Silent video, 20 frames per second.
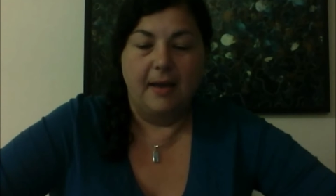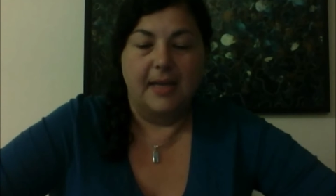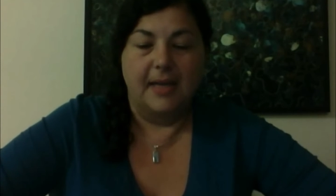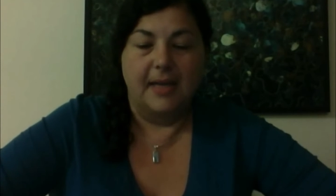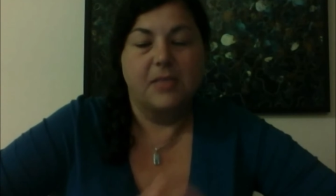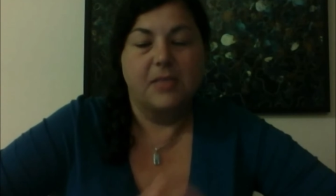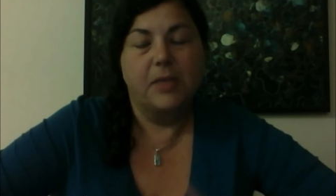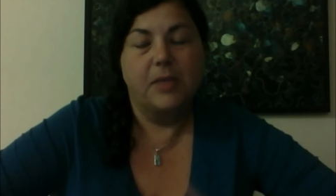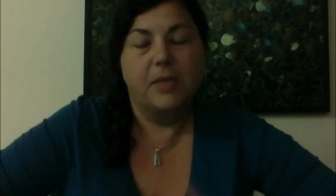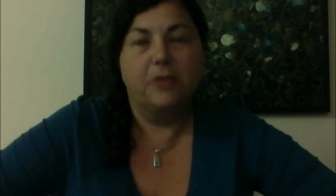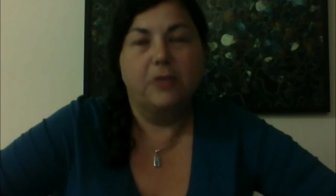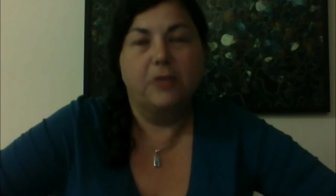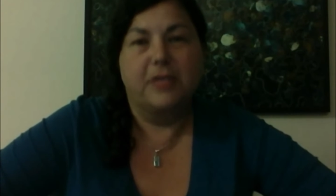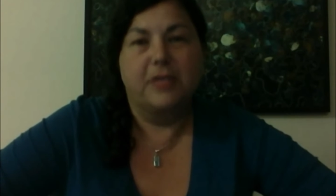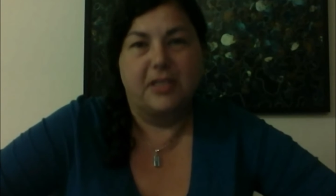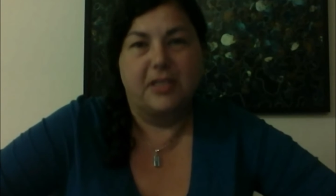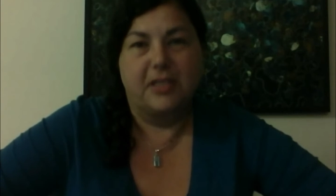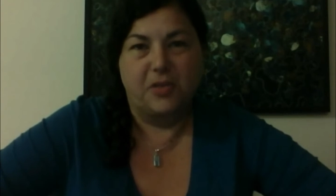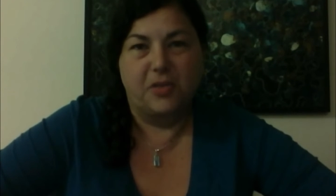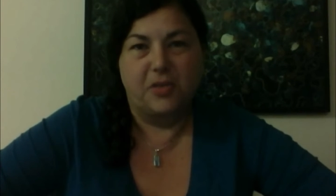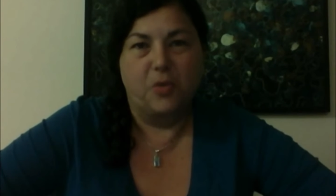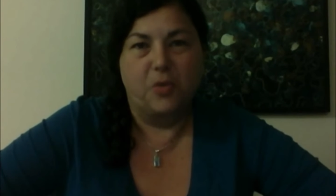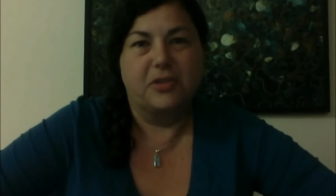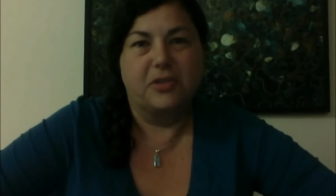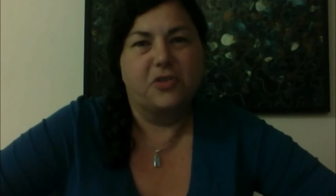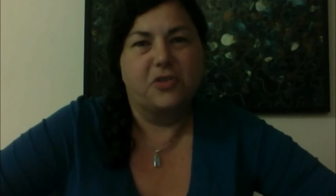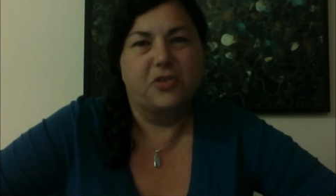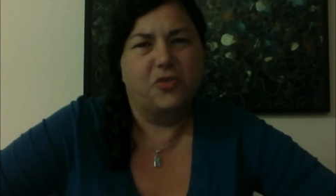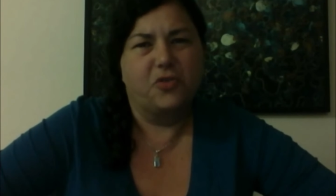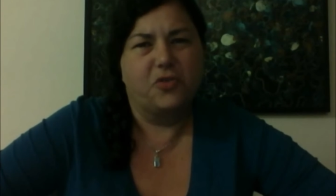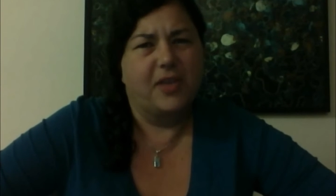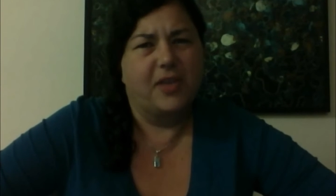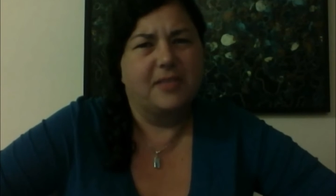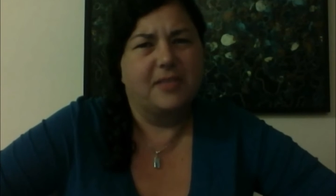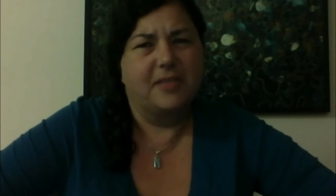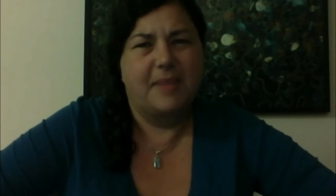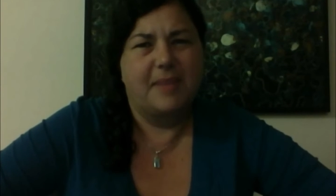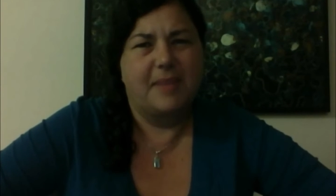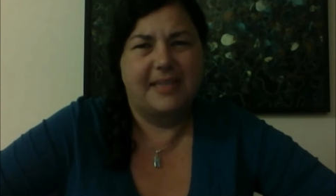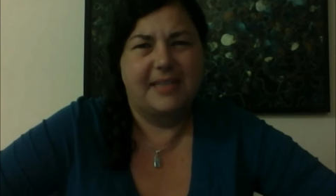As we learned in this course,
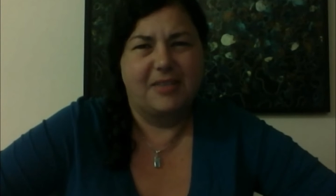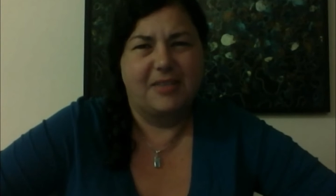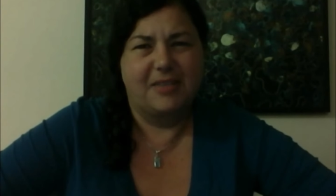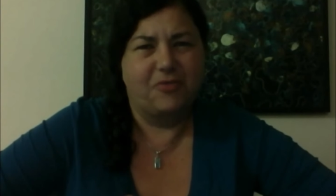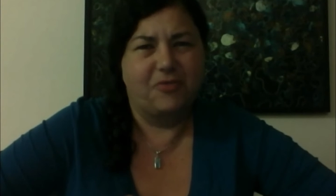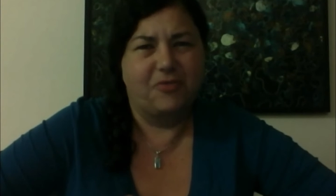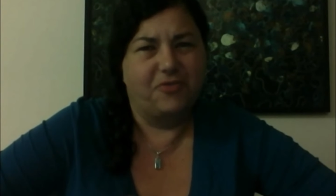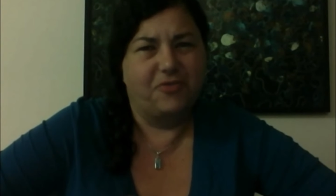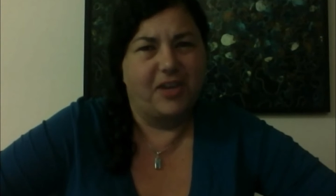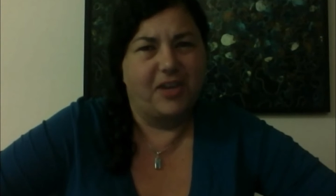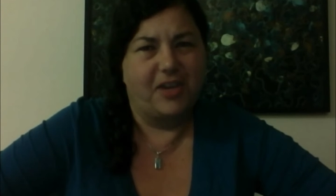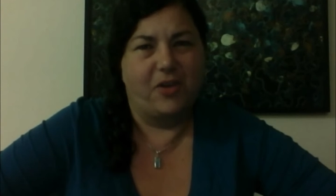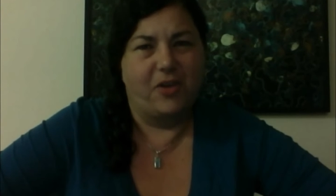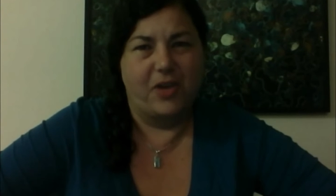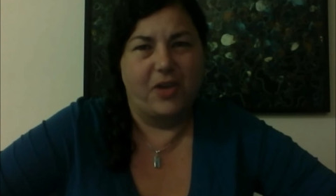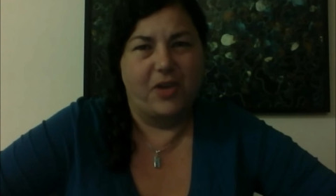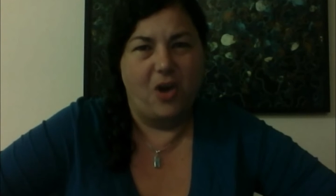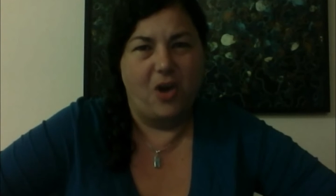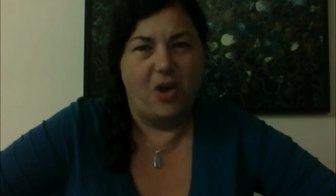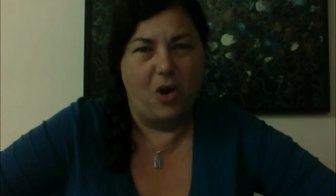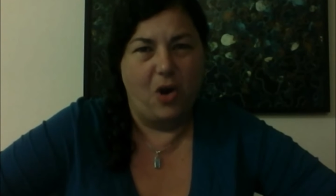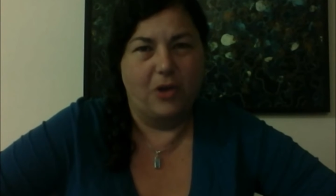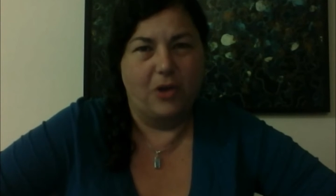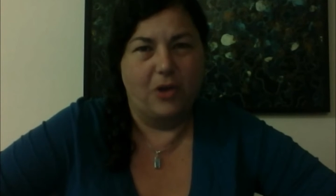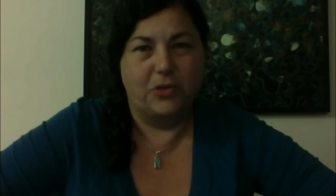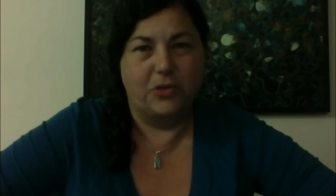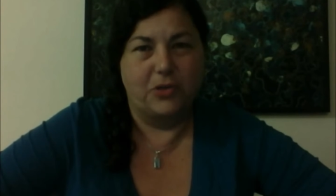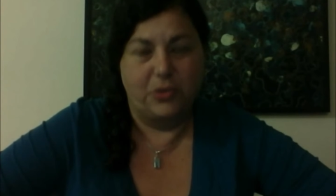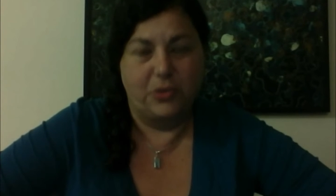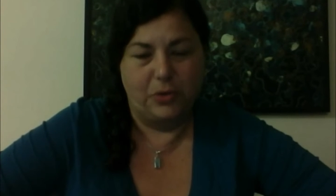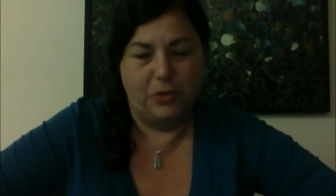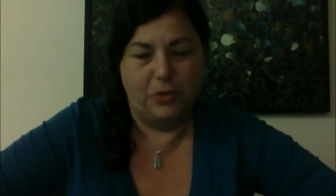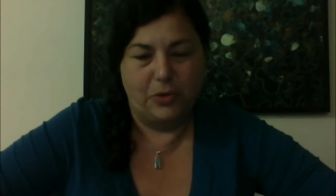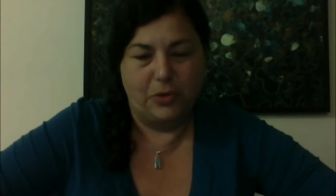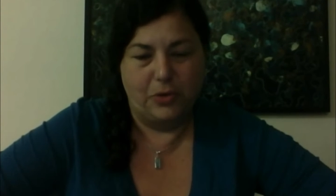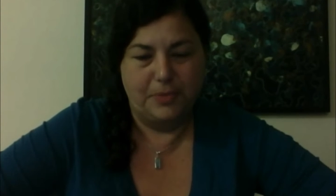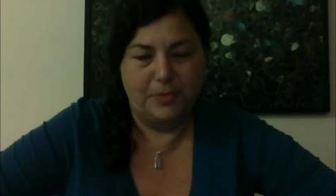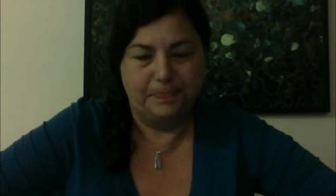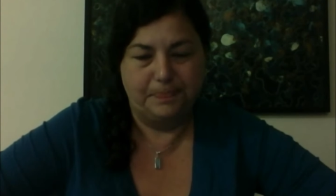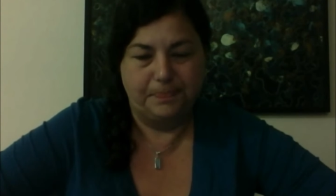stress makes it very hard to
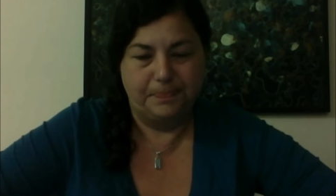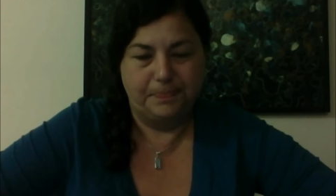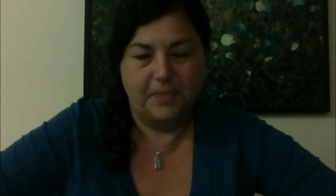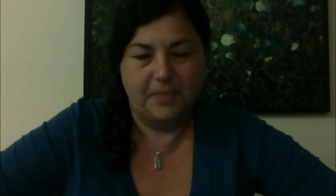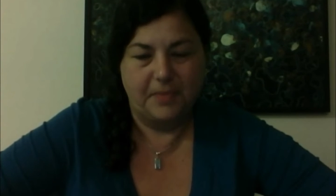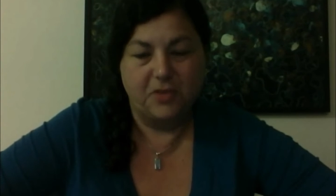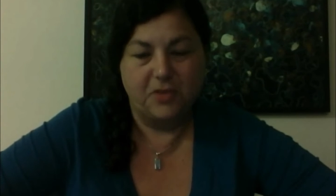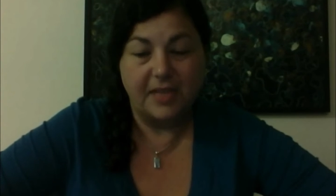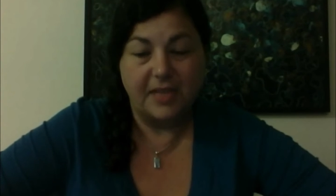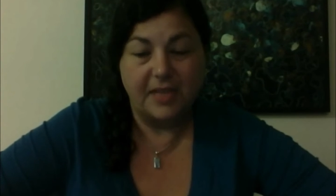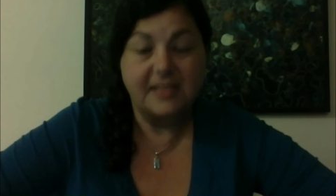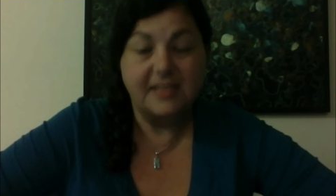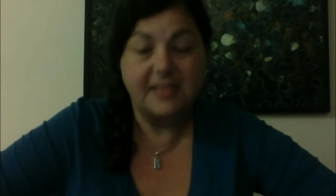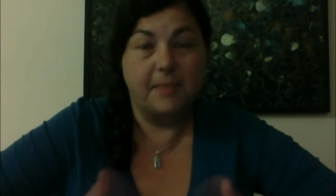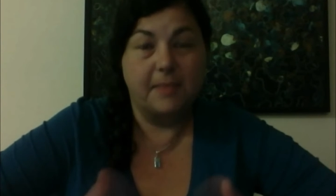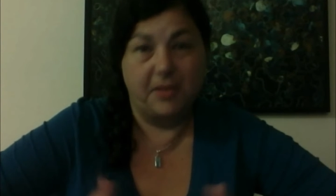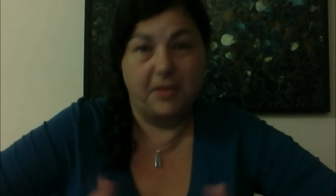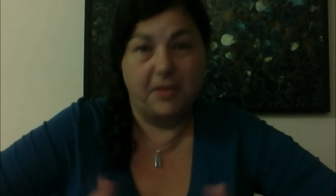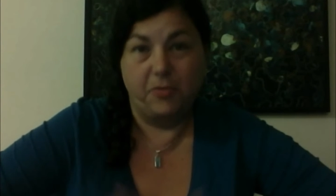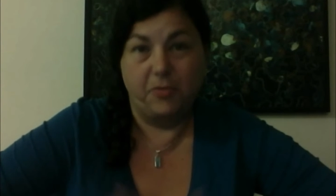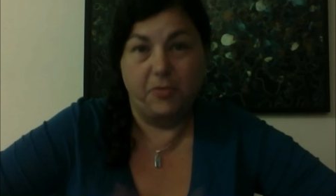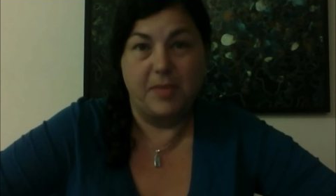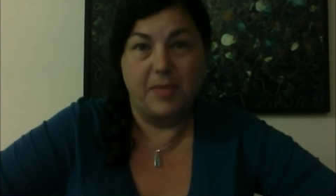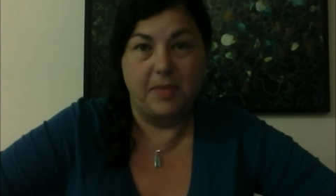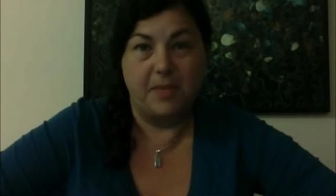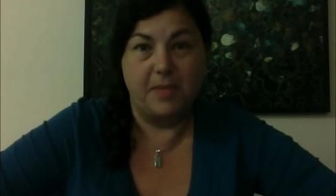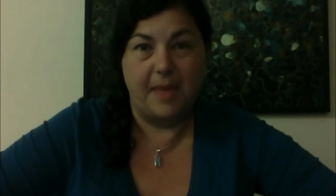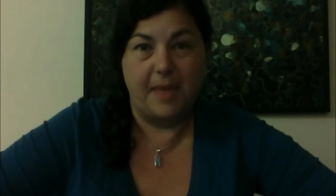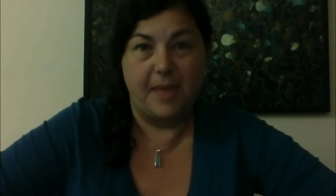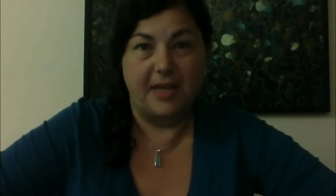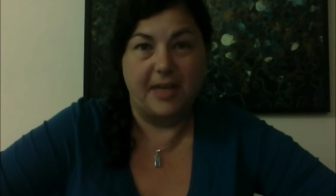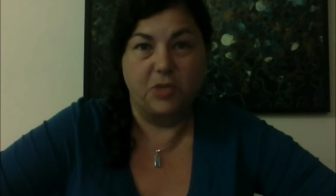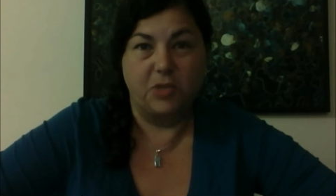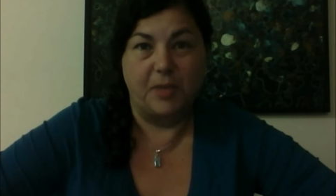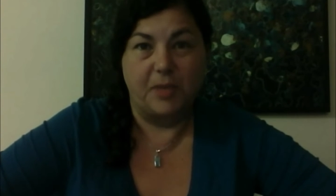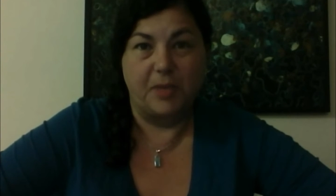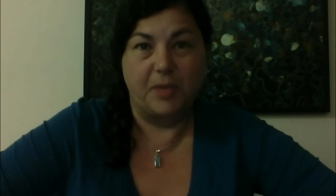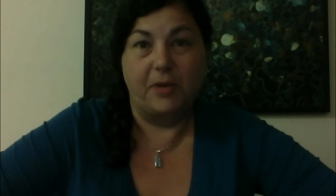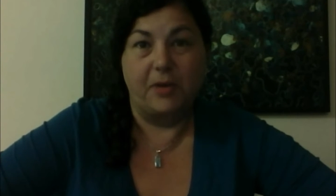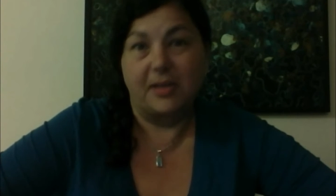learn. So that's something for me to manage
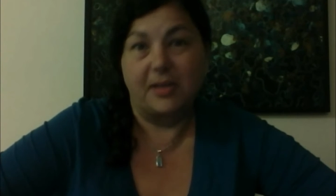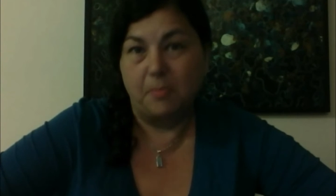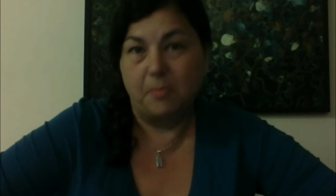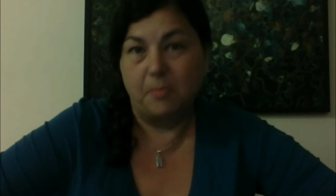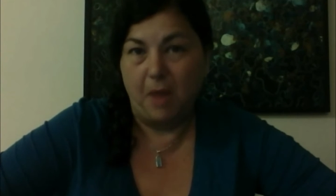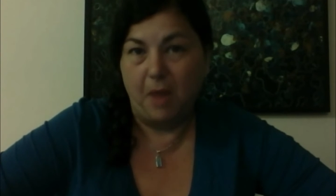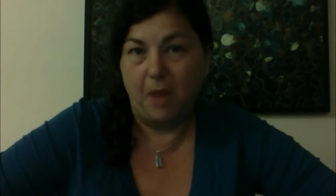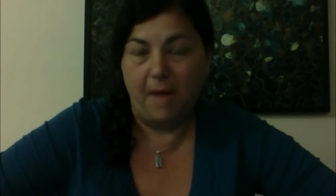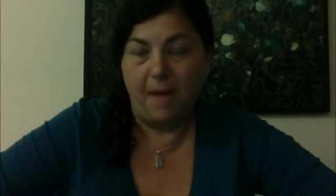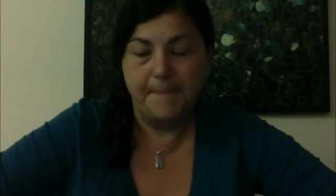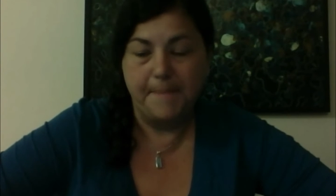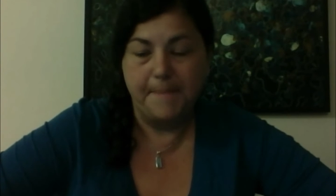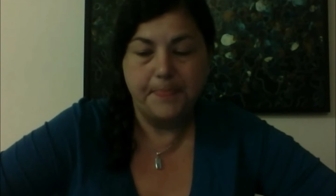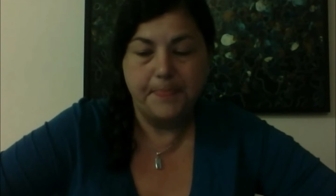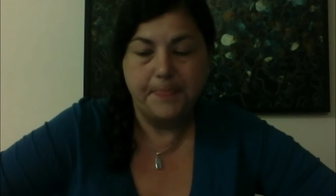better as a mom.